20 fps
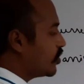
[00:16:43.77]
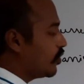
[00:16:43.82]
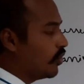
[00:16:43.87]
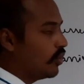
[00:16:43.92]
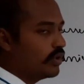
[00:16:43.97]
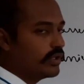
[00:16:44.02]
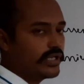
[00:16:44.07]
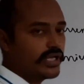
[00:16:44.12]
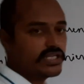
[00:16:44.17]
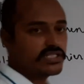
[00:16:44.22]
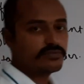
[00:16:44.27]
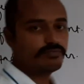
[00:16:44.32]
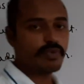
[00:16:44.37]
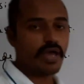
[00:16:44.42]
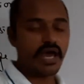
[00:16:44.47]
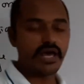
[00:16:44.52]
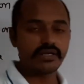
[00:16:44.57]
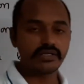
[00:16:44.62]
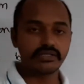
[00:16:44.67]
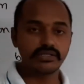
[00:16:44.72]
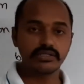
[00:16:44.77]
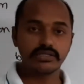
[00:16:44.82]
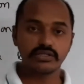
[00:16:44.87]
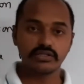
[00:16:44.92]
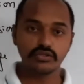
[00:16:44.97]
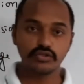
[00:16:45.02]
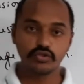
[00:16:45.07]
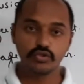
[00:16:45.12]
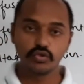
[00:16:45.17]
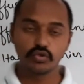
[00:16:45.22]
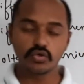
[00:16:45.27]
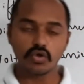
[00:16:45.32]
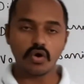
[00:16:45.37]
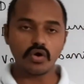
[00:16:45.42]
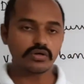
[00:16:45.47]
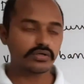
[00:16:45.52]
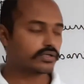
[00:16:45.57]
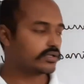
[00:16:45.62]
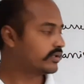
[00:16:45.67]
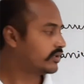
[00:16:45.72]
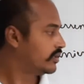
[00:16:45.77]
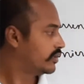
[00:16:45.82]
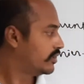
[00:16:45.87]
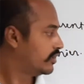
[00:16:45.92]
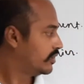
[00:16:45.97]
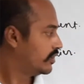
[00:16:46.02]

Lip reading: voltage barrier do not